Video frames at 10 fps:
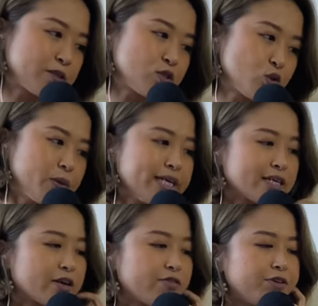
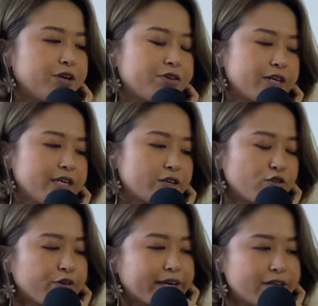Pursuing a career in a
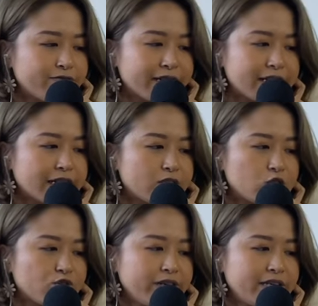creative
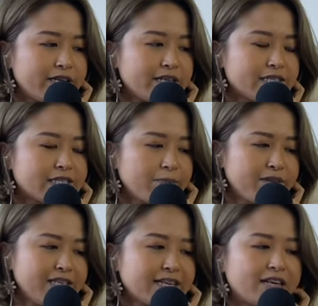industry is
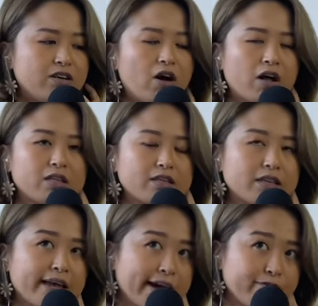something that not
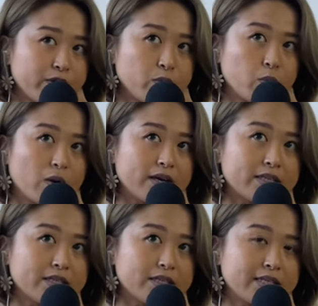
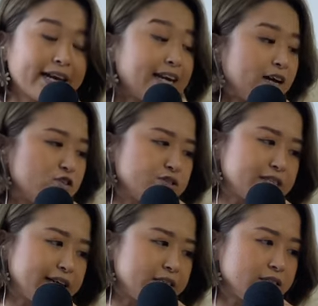everyone can
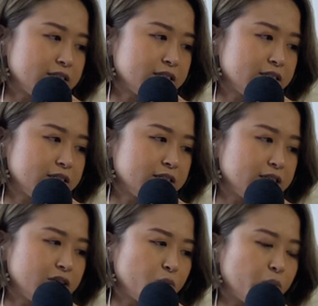understand.
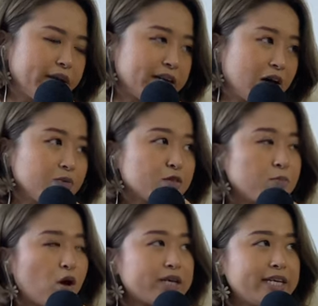When I
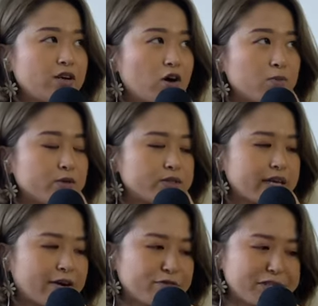was blogging
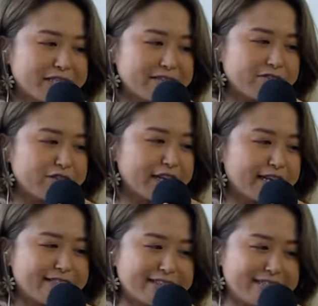almost every single
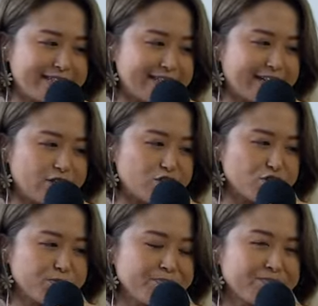day as a
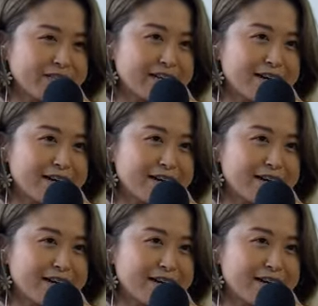teenager,